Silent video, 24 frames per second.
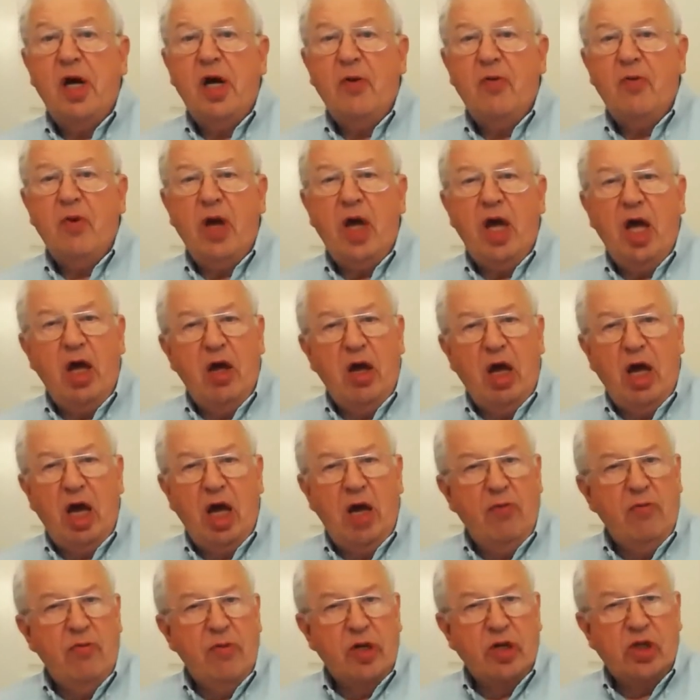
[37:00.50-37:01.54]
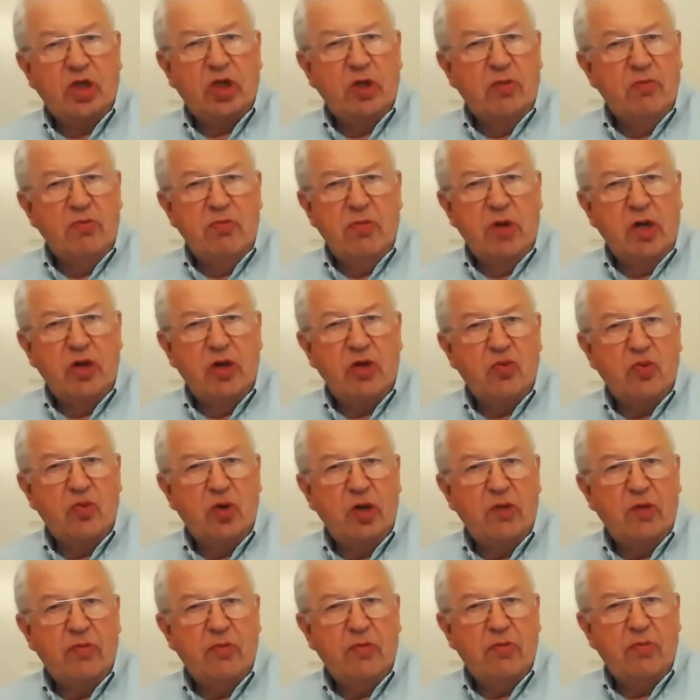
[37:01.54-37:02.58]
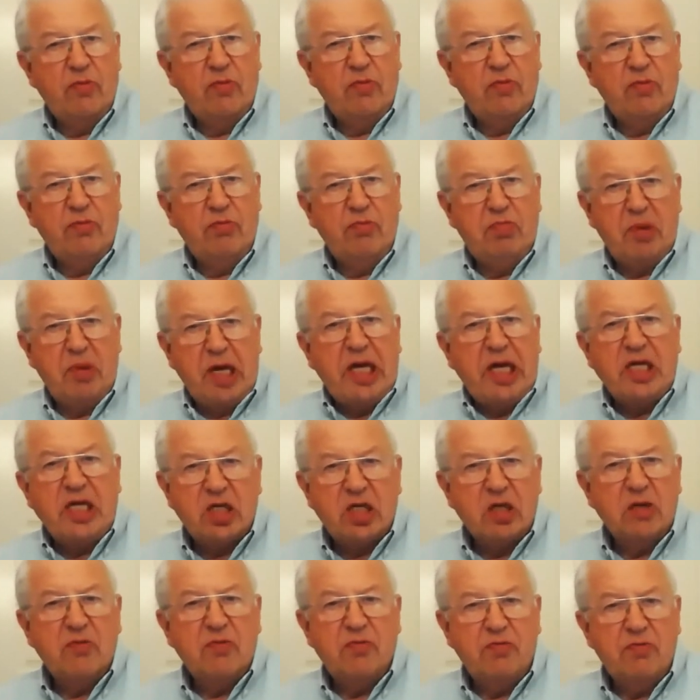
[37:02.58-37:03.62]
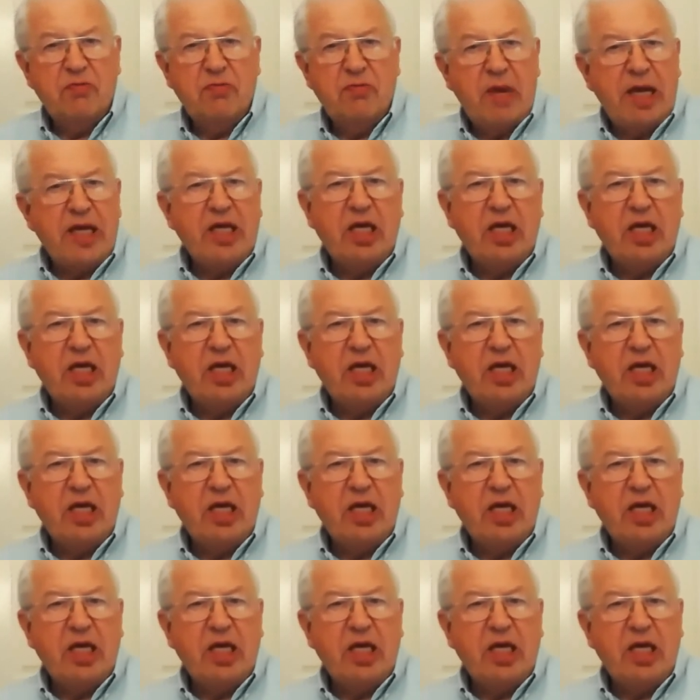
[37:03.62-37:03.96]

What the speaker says: How much a month would it be to make